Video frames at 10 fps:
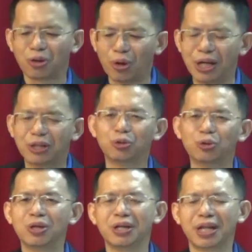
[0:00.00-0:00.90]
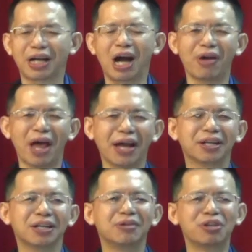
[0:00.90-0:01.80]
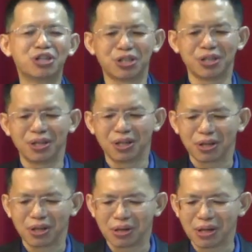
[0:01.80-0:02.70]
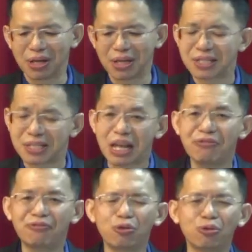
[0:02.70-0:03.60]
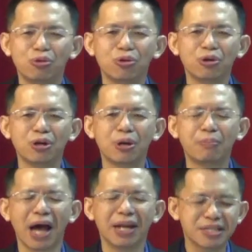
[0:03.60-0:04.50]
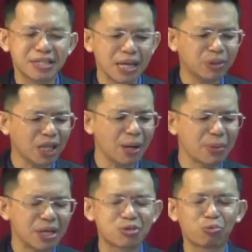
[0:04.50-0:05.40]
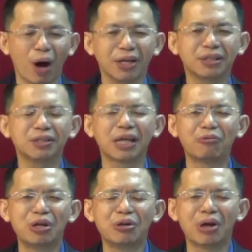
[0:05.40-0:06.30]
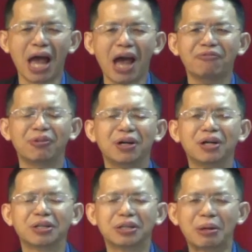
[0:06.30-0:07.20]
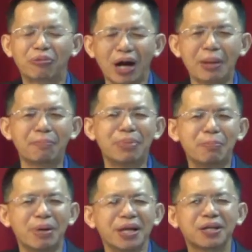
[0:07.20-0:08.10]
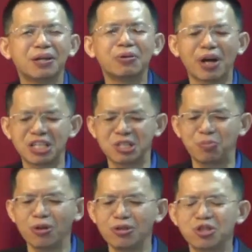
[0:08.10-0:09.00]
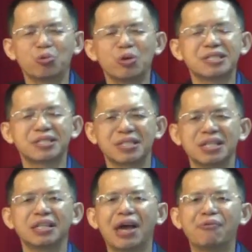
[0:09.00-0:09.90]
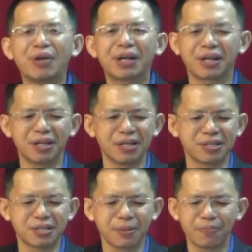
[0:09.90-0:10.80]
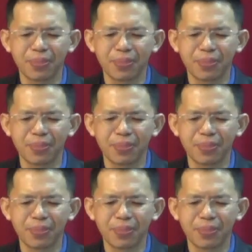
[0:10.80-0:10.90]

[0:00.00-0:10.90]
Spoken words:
go into the kind of anger which is sinful. But at the same time, it is vital that we have the right biblical response towards sin and wickedness.